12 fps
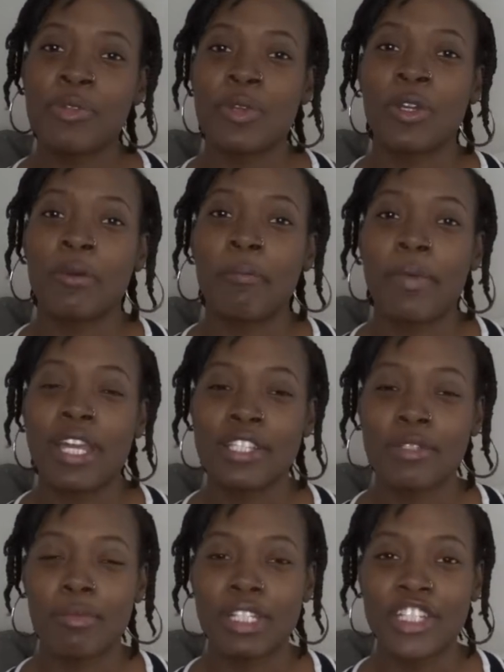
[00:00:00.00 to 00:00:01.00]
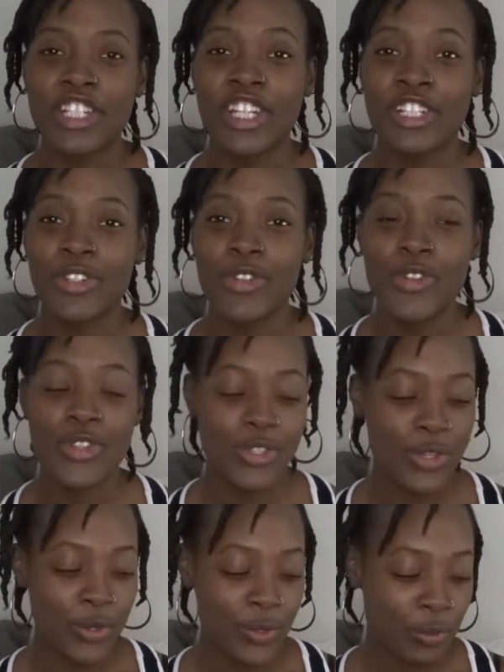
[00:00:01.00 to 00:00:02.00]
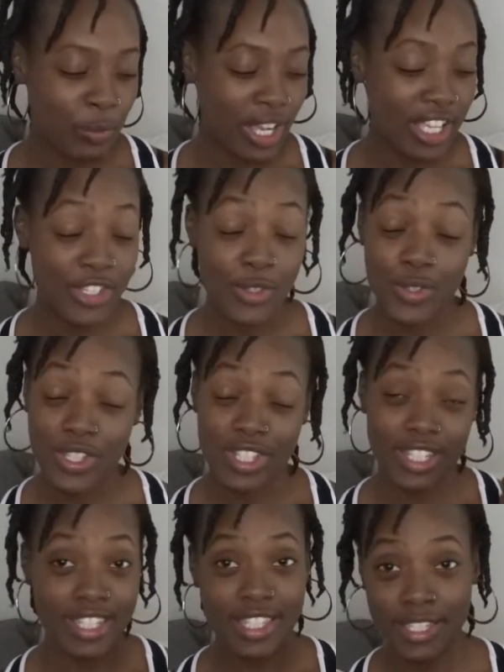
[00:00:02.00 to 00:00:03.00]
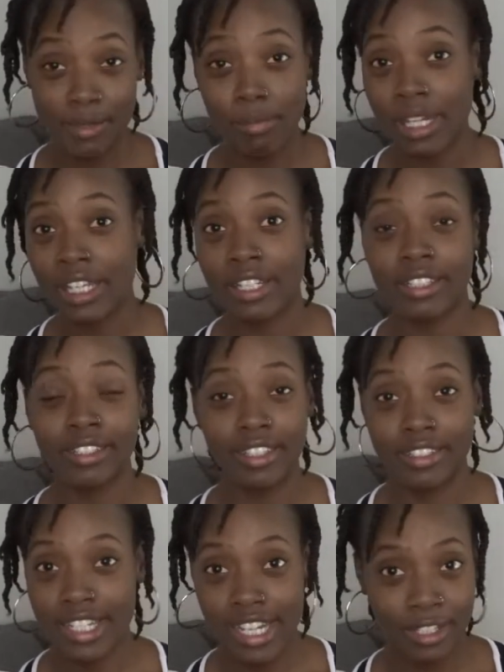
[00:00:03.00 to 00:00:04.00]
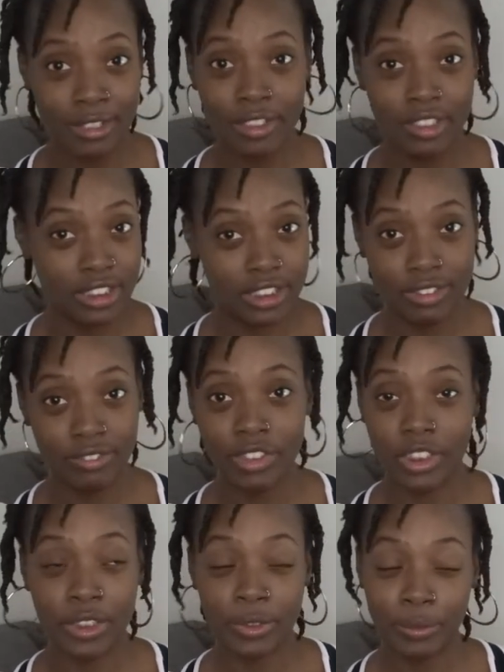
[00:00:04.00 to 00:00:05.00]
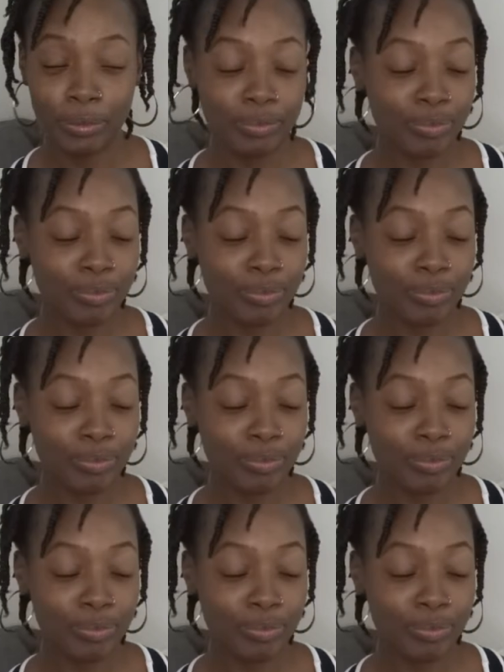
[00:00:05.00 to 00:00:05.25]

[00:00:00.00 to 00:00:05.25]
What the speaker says: Welcome back to my channel. So as you can see by the title of this video,